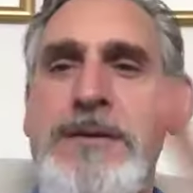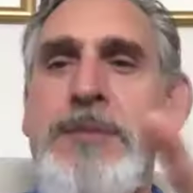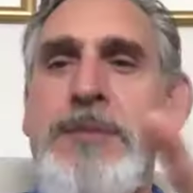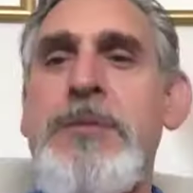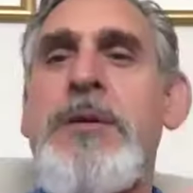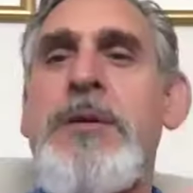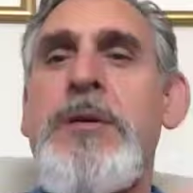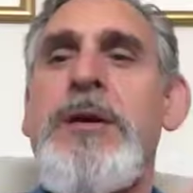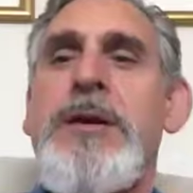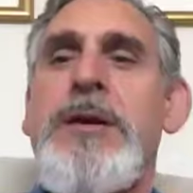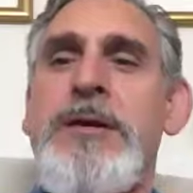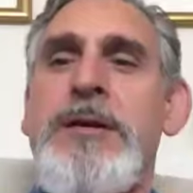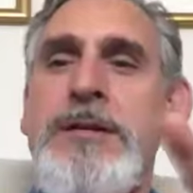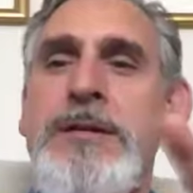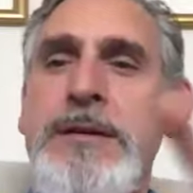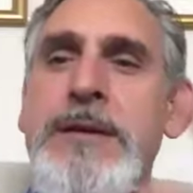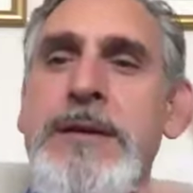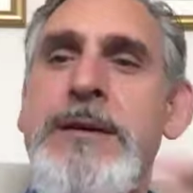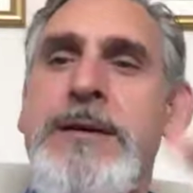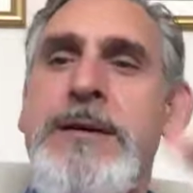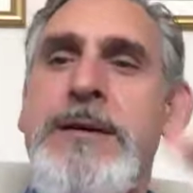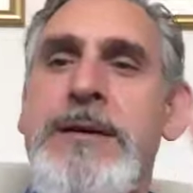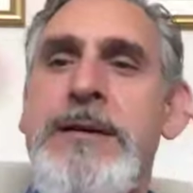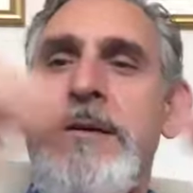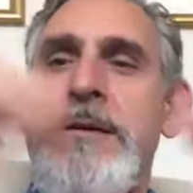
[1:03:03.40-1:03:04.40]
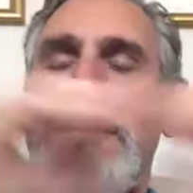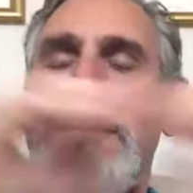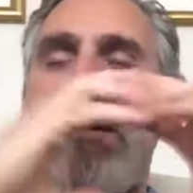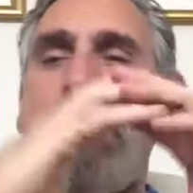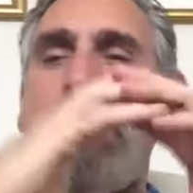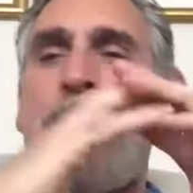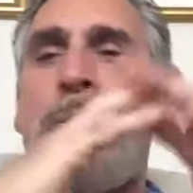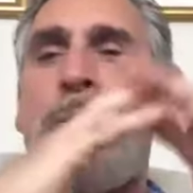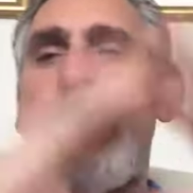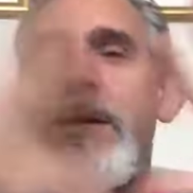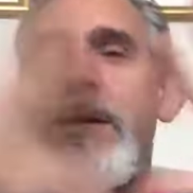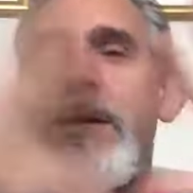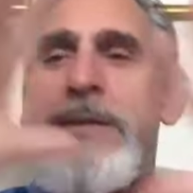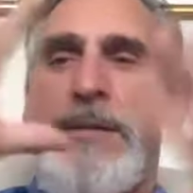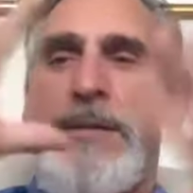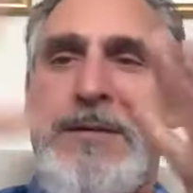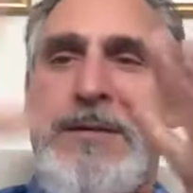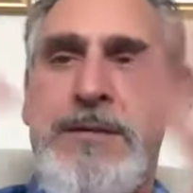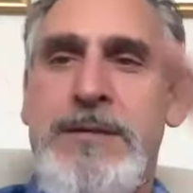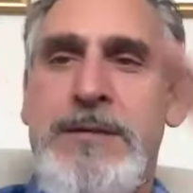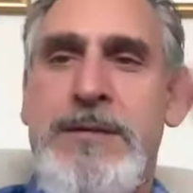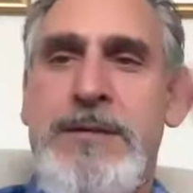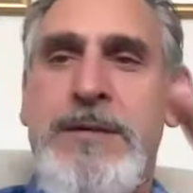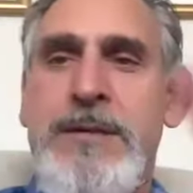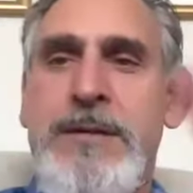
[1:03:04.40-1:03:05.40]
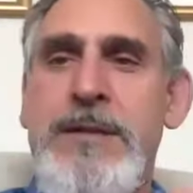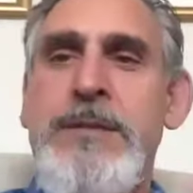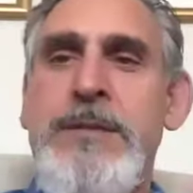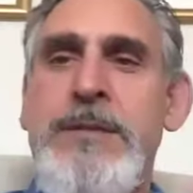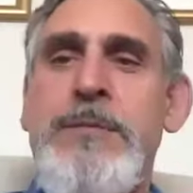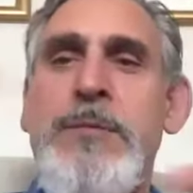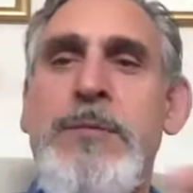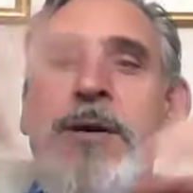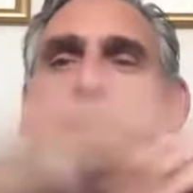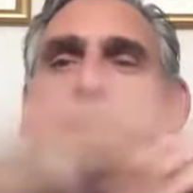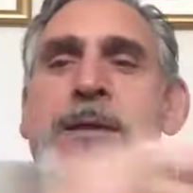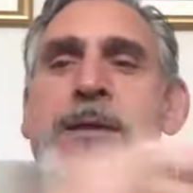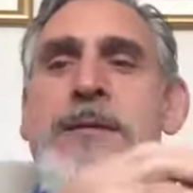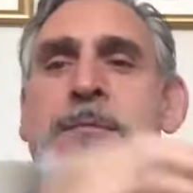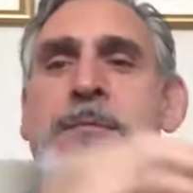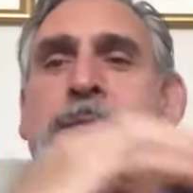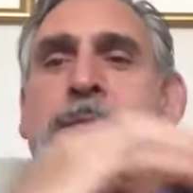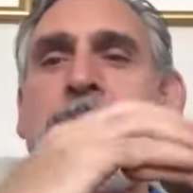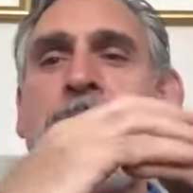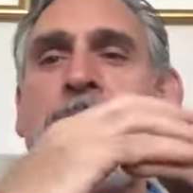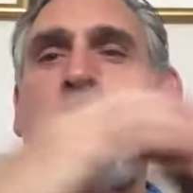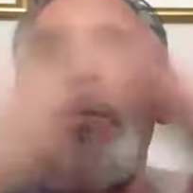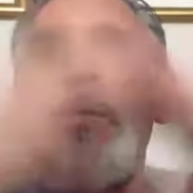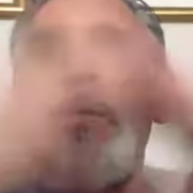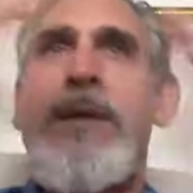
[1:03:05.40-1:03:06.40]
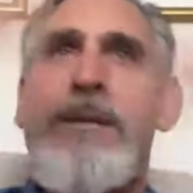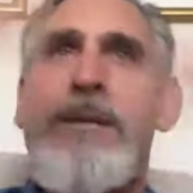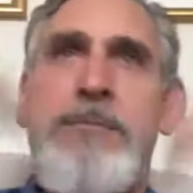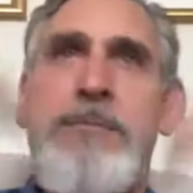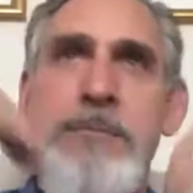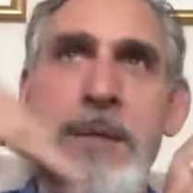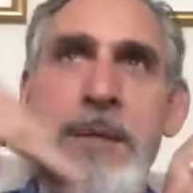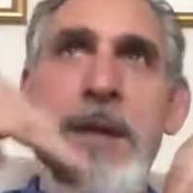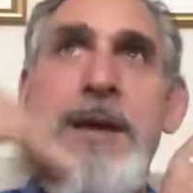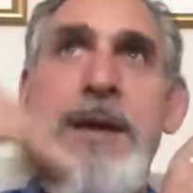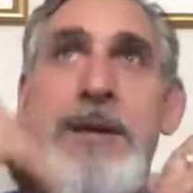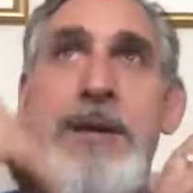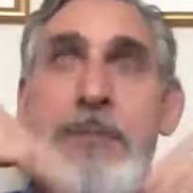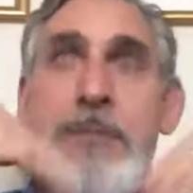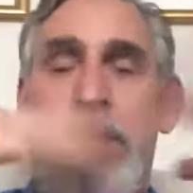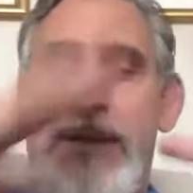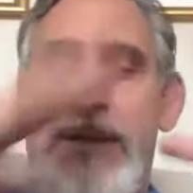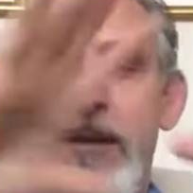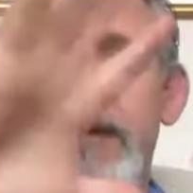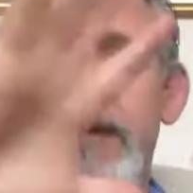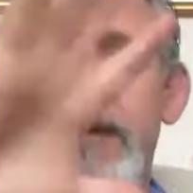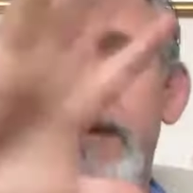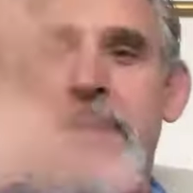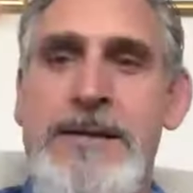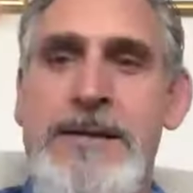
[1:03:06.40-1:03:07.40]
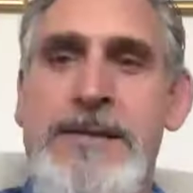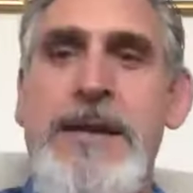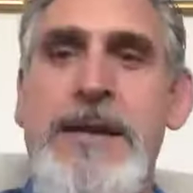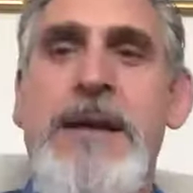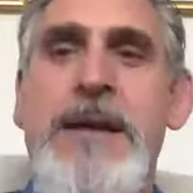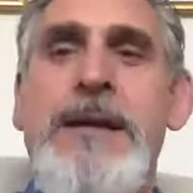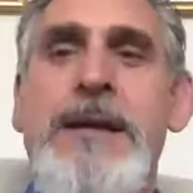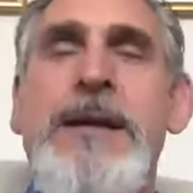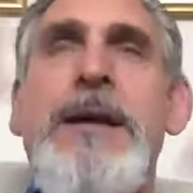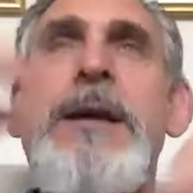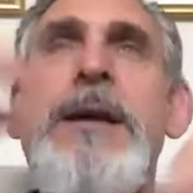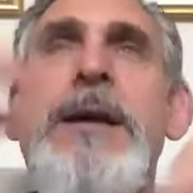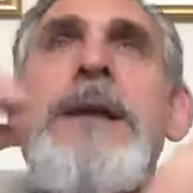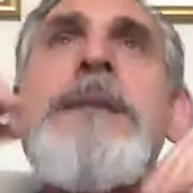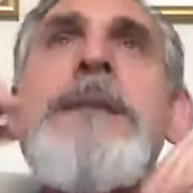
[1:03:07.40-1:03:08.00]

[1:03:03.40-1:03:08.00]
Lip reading: were, with me within that Sangha.